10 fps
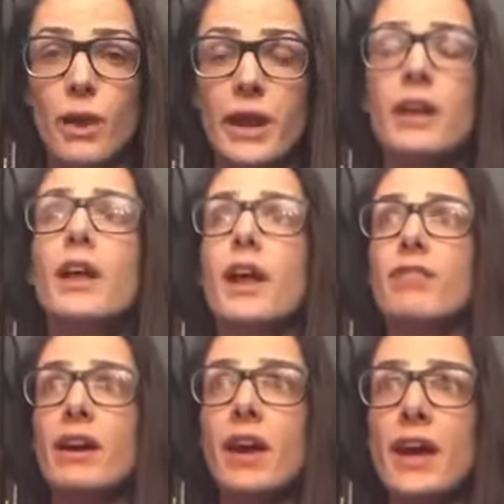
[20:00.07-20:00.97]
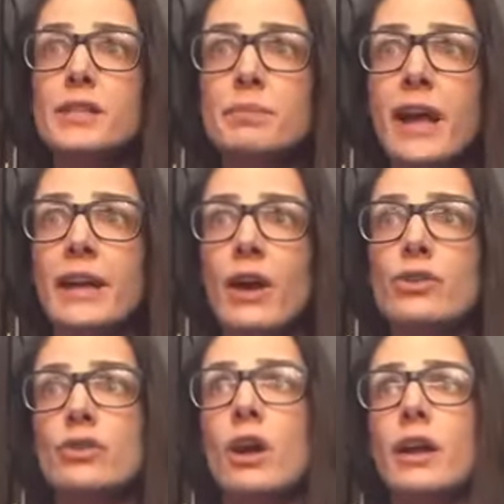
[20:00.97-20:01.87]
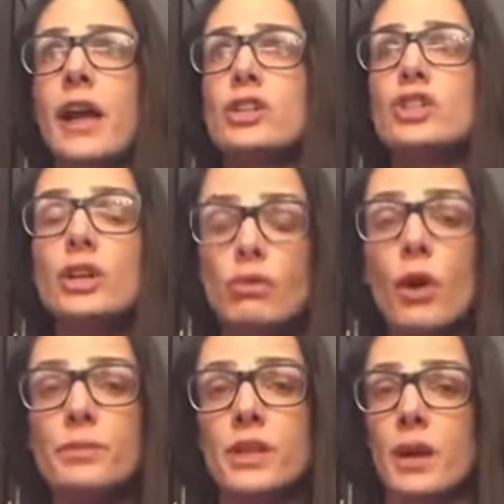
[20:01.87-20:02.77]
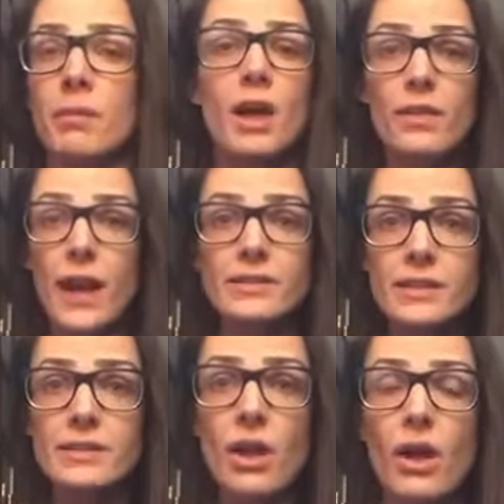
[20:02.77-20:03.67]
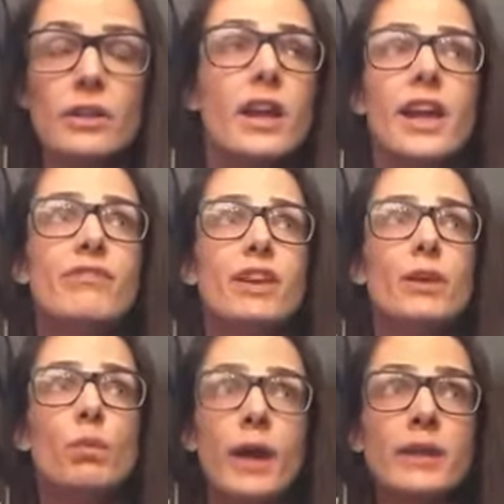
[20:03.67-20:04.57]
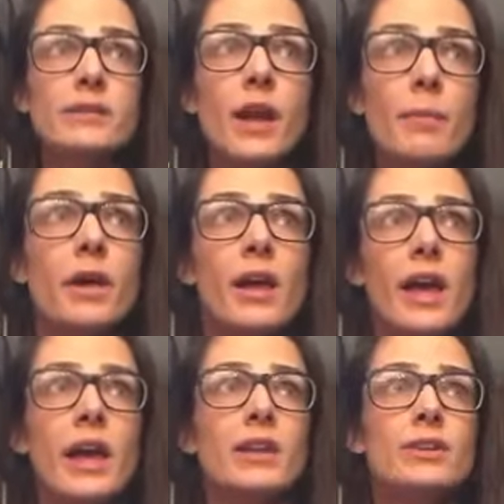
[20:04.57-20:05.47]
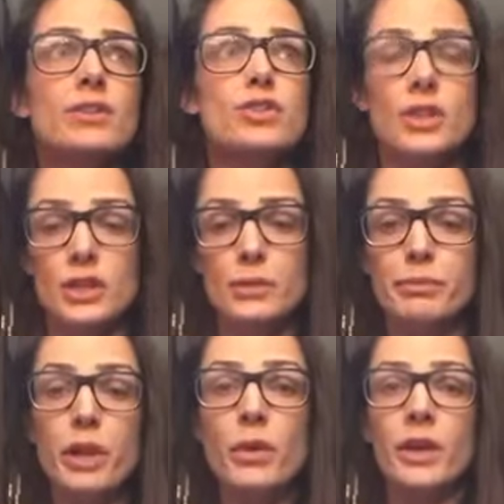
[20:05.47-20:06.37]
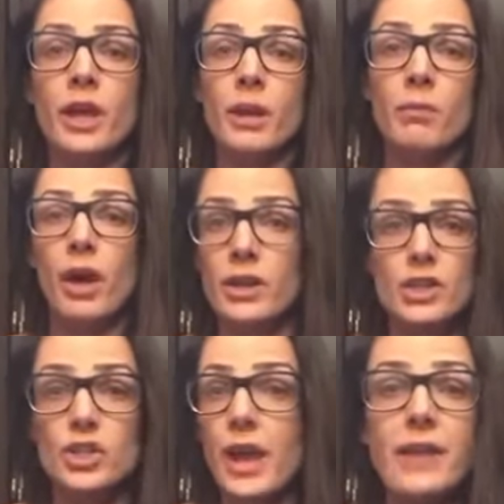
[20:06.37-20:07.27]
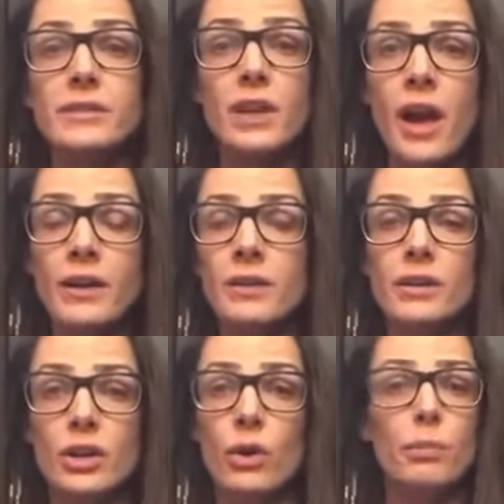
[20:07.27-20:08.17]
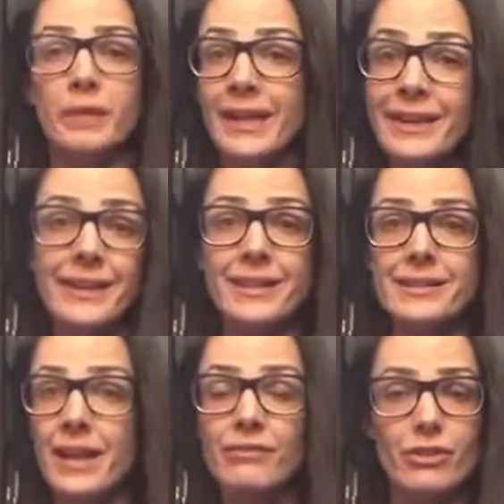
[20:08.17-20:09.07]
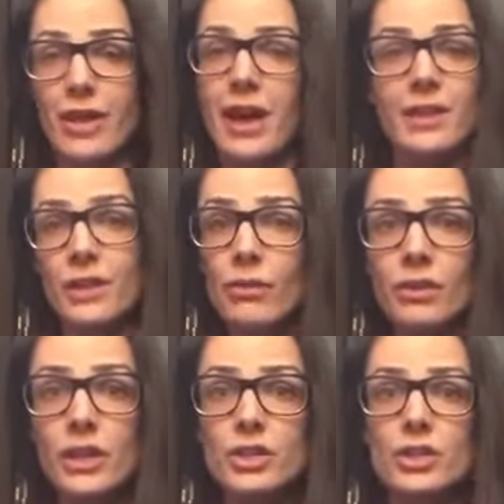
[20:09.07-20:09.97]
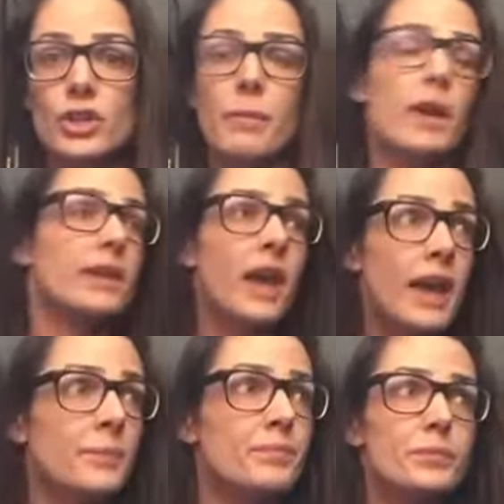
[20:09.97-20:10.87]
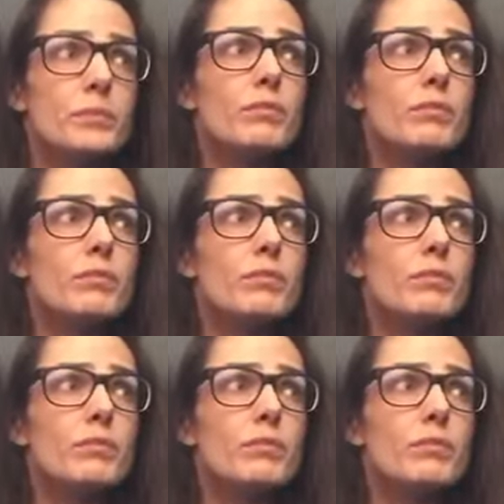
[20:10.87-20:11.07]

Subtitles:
right? If that guy is blackout drunk and she gropes him, that's assault. If he wakes up and she's blowing him and she hasn't gotten, blanket consent for that in their relationship, again,